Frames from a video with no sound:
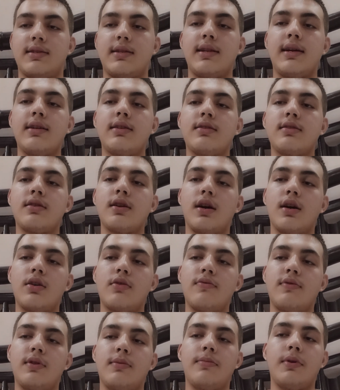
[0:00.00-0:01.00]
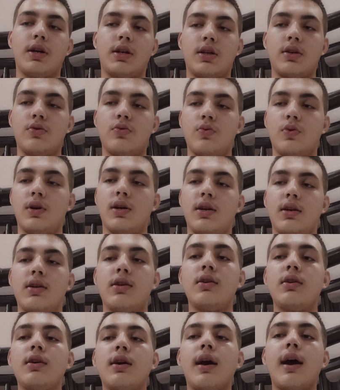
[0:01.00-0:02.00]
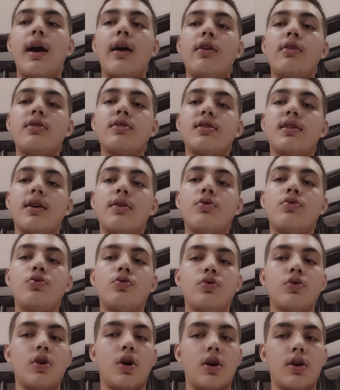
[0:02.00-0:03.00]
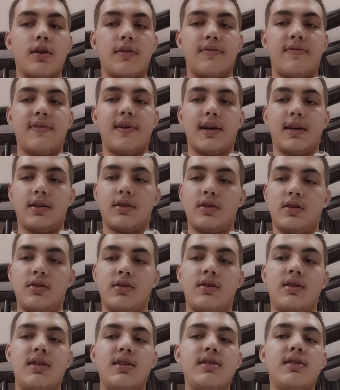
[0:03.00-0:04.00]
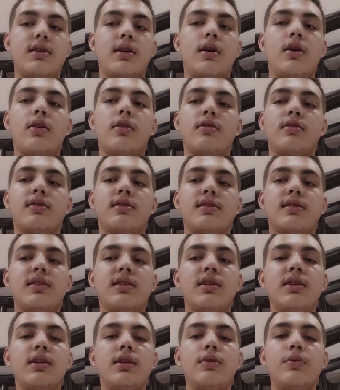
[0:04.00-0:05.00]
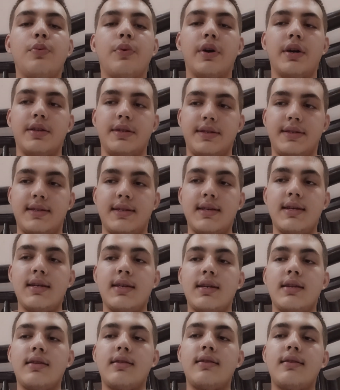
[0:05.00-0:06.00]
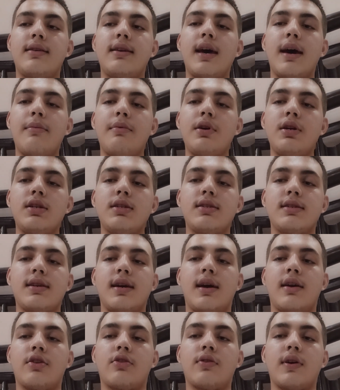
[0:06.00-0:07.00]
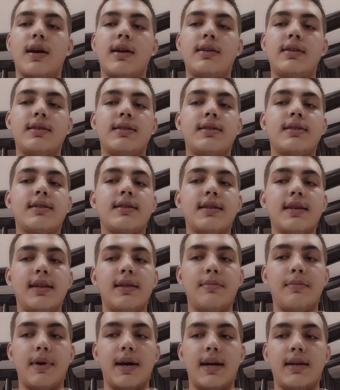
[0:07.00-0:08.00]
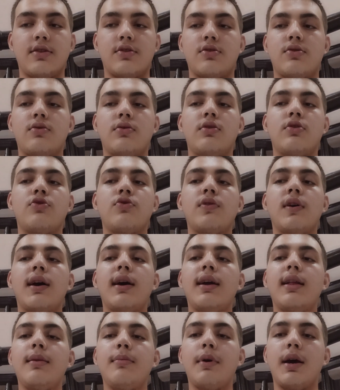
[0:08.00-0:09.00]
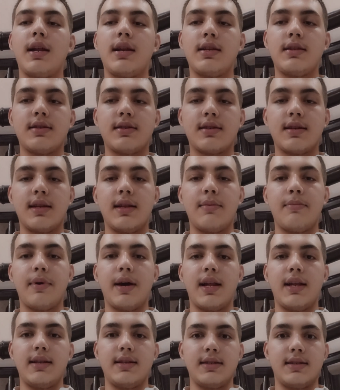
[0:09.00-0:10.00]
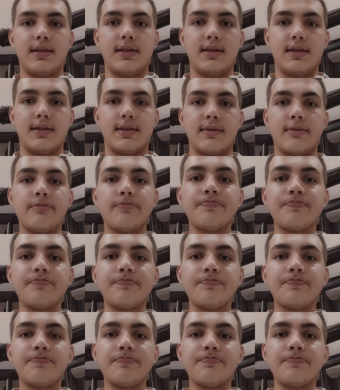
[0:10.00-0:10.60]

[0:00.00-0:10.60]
Let's start with bucket 1: errors that do not affect. These are the sneaky ones. The debits and credits still match, so the trial balance still balances.